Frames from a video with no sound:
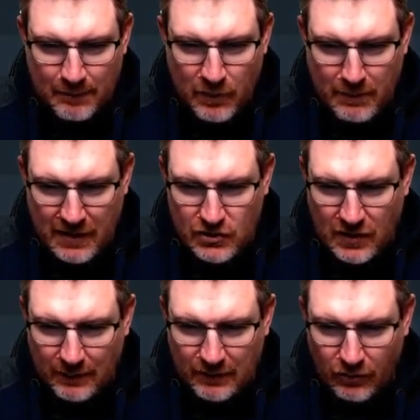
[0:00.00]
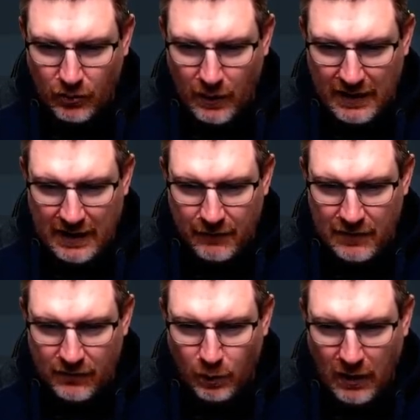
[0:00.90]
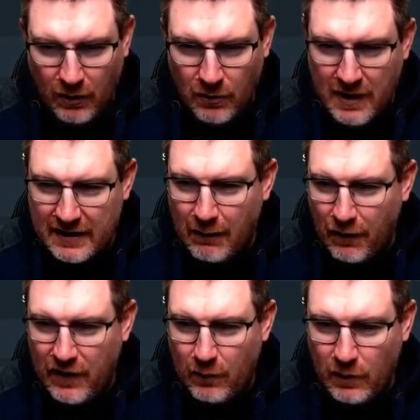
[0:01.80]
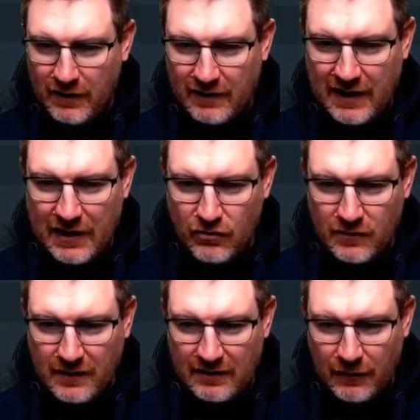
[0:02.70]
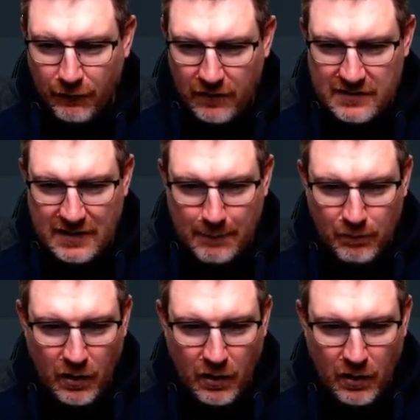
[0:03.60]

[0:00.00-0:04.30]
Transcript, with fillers: The matchups look quite even as well. Now, I think what is an interesting difference here,